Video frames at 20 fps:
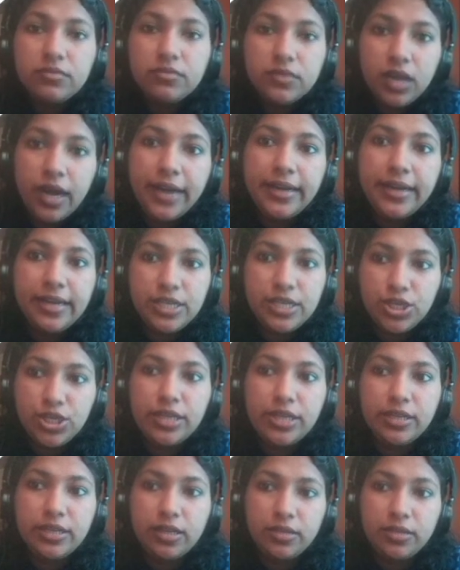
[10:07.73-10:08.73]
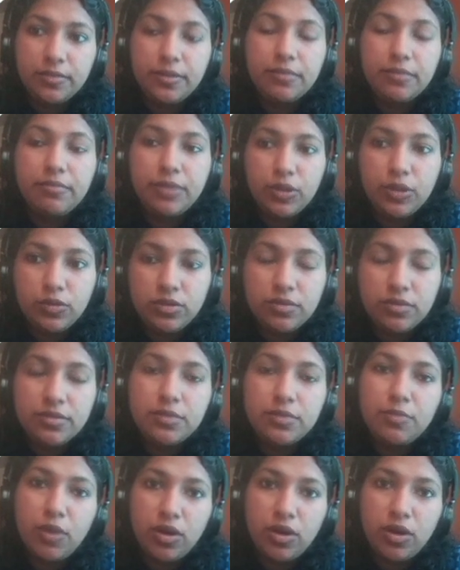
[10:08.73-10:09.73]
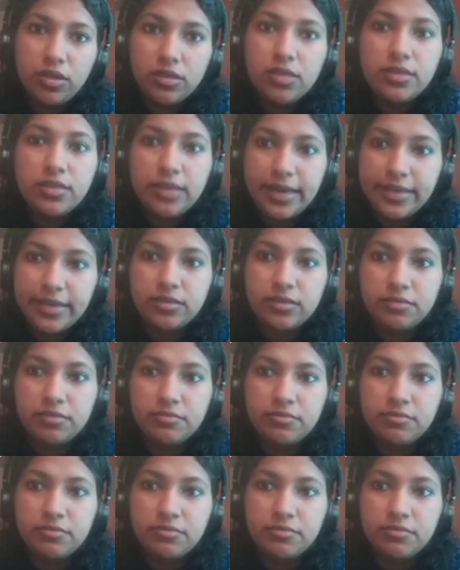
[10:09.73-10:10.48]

hydration enthalpy because of smaller the size.